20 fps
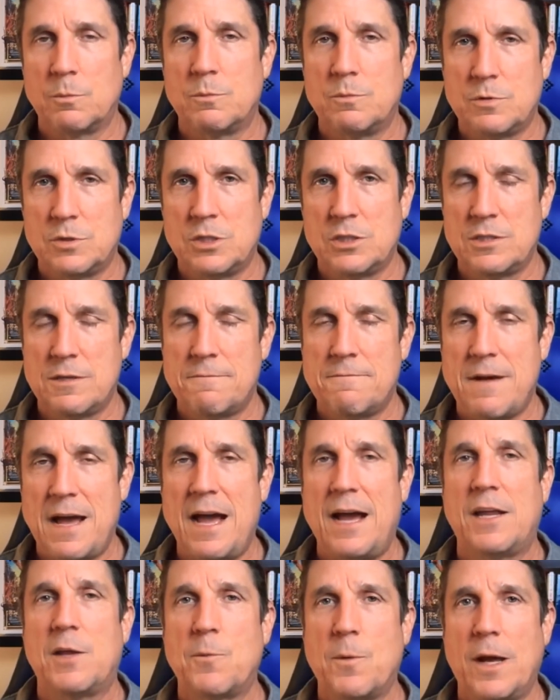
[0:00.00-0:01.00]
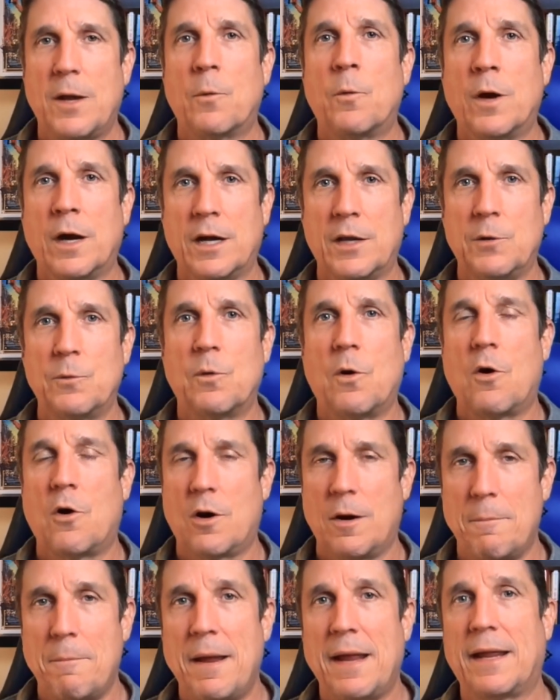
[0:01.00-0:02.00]
just evaluate where you
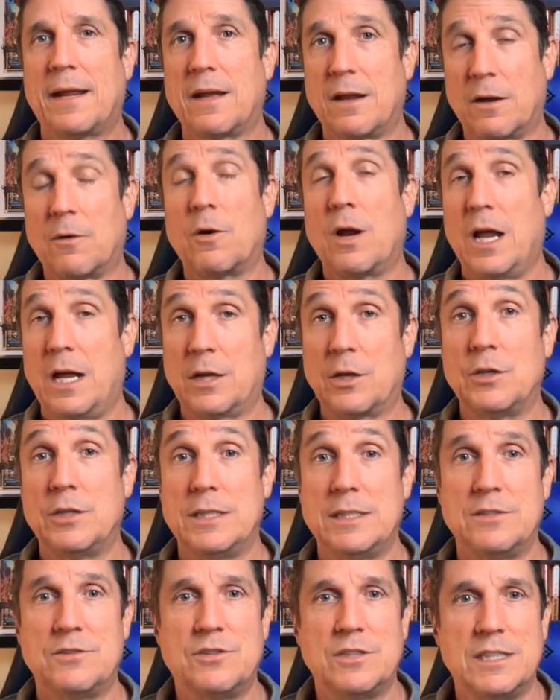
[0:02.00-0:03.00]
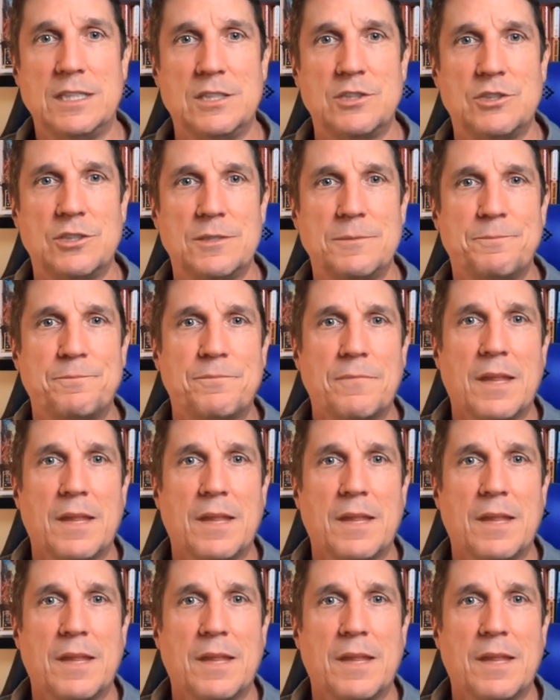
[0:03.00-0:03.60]
are and make a good decision.